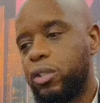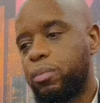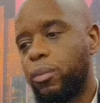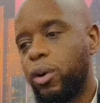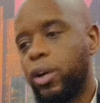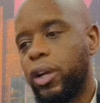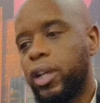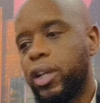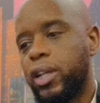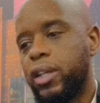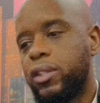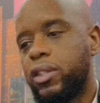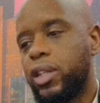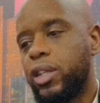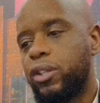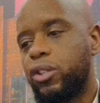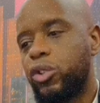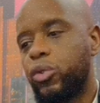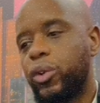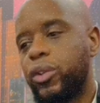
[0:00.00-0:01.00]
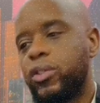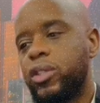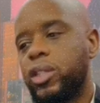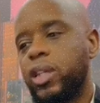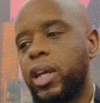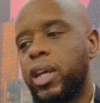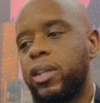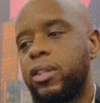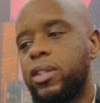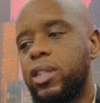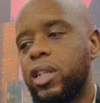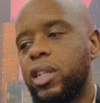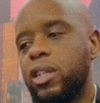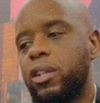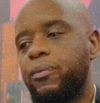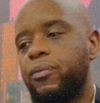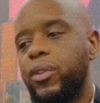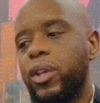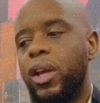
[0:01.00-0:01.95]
market in 2018